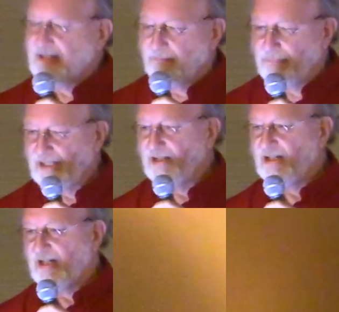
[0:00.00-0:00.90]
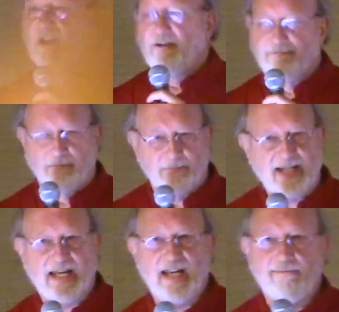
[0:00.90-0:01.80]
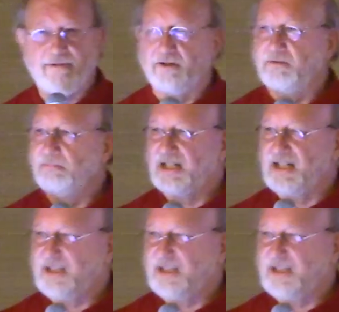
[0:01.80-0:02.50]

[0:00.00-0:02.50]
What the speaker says: ability for behavior, because